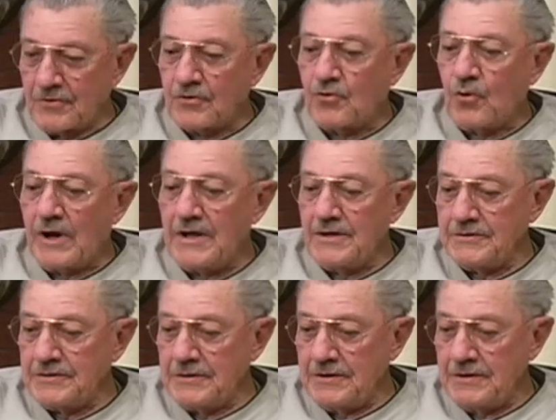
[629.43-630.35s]
quiet
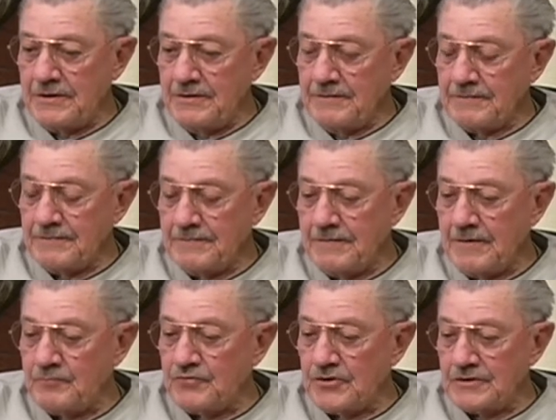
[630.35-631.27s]
day, they
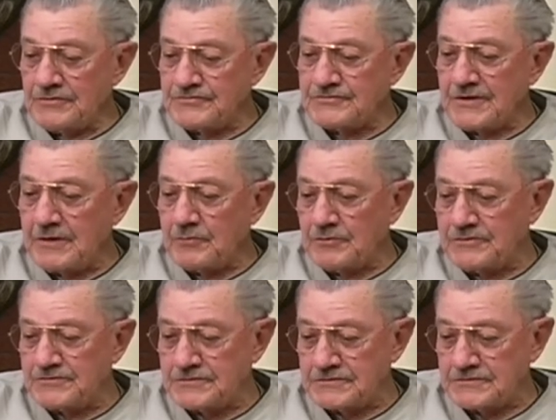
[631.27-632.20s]
brought us
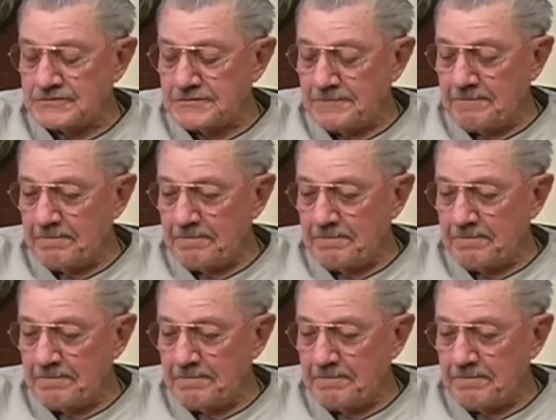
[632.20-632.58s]
sandwiches.